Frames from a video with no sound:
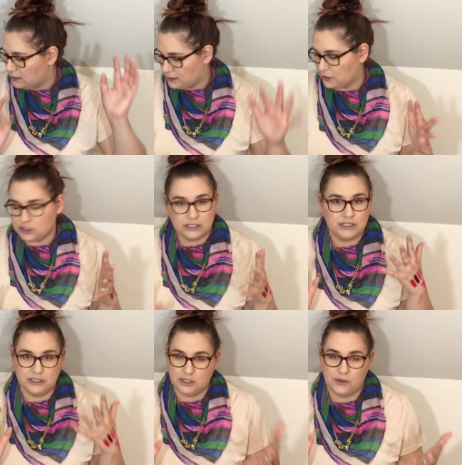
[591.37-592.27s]

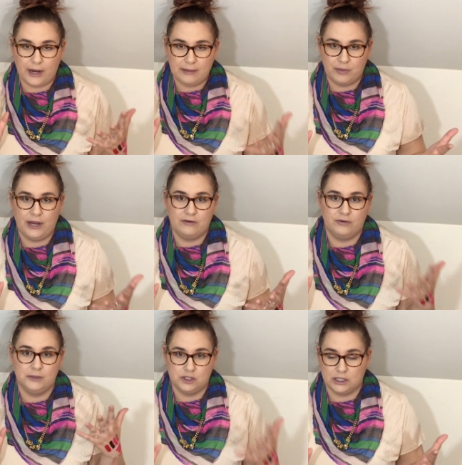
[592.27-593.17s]
it's a great brand
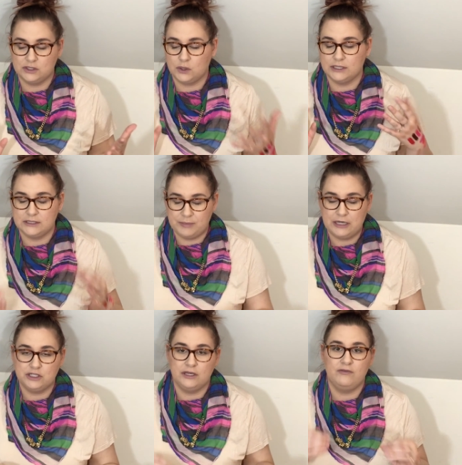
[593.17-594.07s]
from the drugstore,
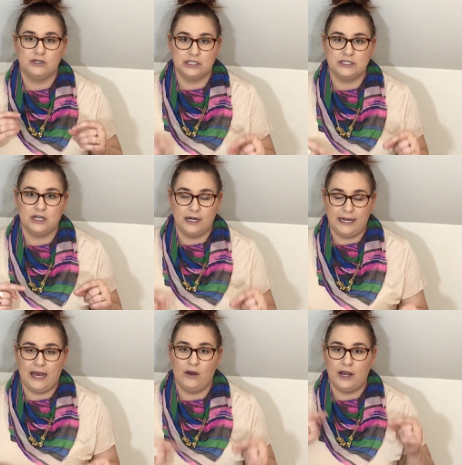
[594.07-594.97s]
especially if you're just starting
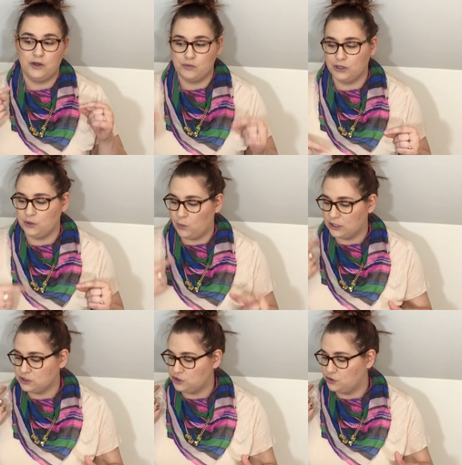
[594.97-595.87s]
out and you really
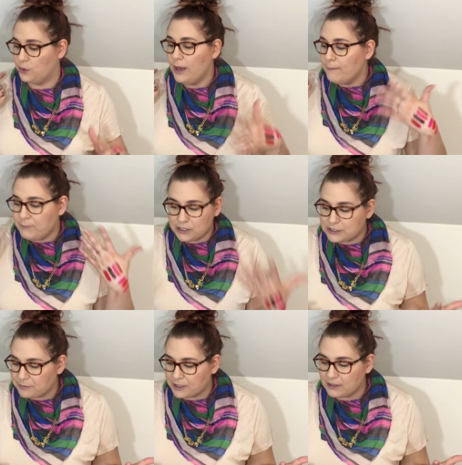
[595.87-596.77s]
want to build
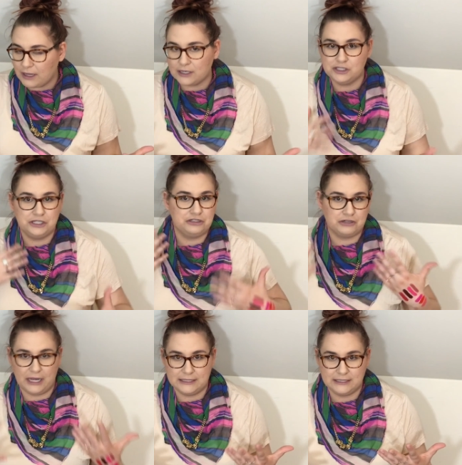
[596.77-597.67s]
up a collection,
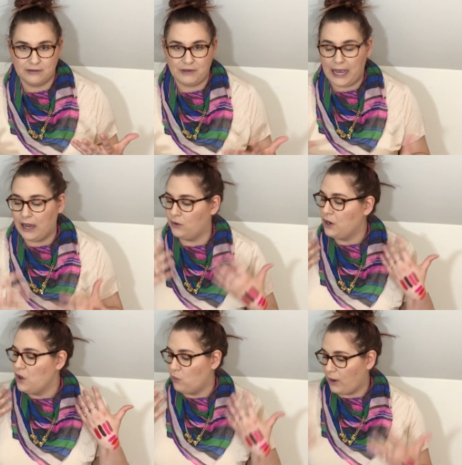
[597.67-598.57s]
try stuff out.
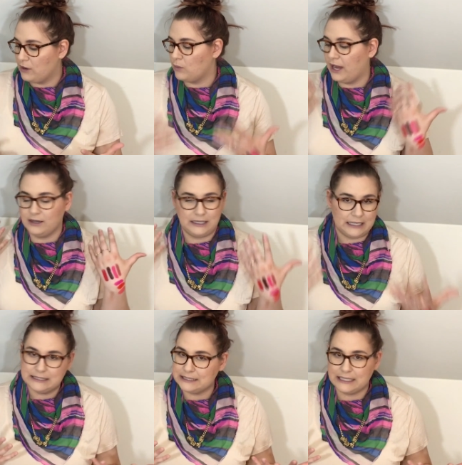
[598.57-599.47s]
Wet n Wild,
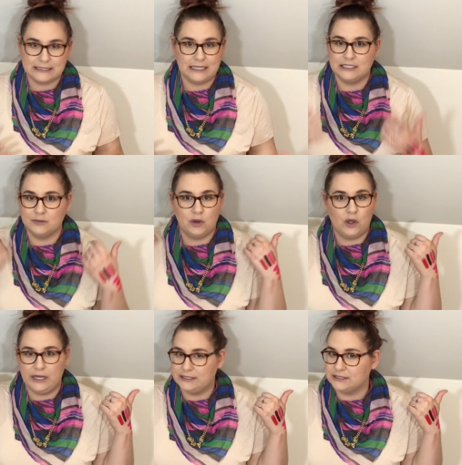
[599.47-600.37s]
easily
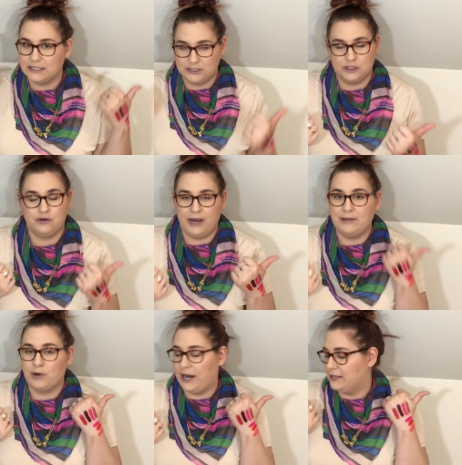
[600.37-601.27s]
accessible. It's a
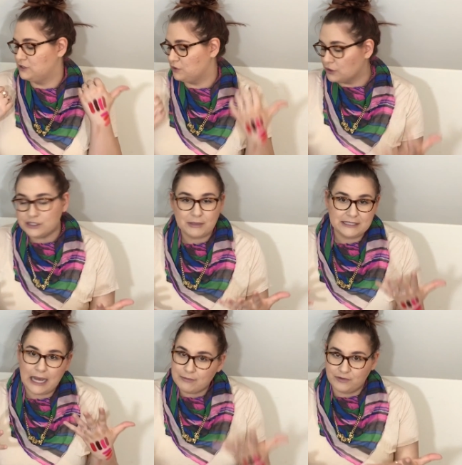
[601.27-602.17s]
great brand. So those are my
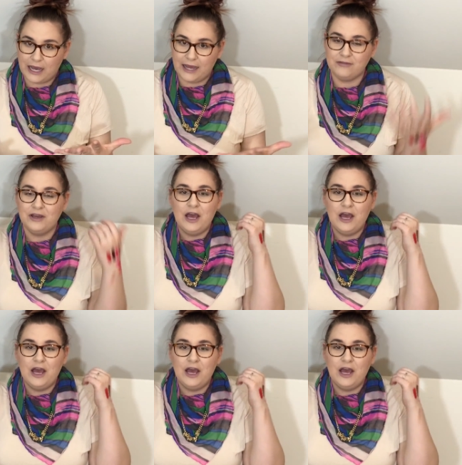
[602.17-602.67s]
top 5.